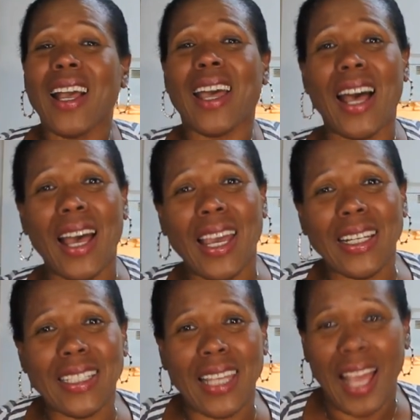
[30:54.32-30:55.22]

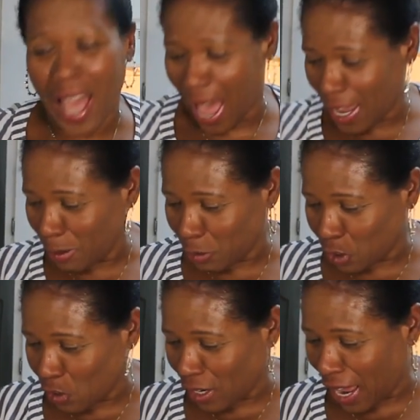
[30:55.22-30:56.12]
Guys, I am
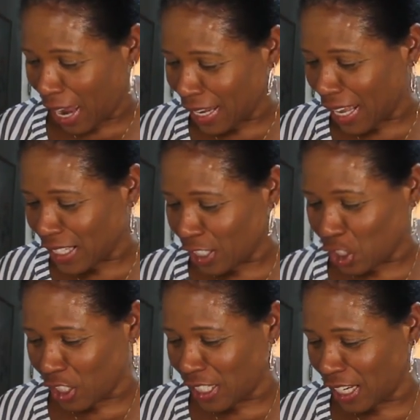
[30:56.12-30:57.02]
so glad, and I guess I
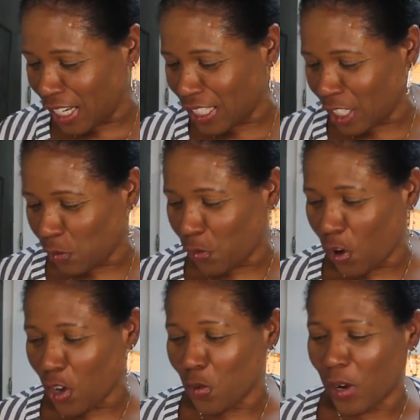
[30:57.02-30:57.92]
should taste this
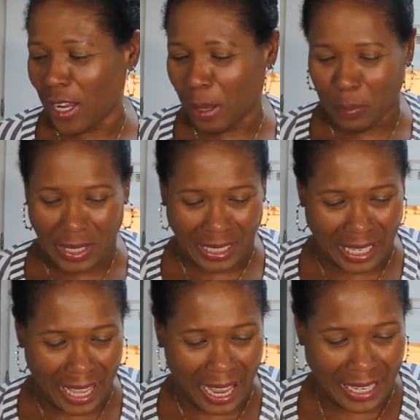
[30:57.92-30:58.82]
for you, right? A piece of
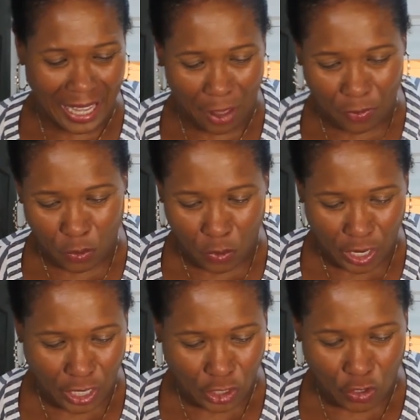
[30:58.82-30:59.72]
candy after
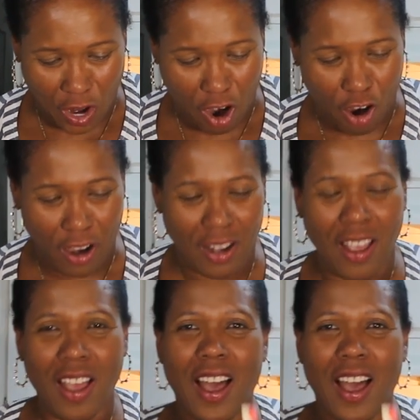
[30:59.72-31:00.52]
working so hard.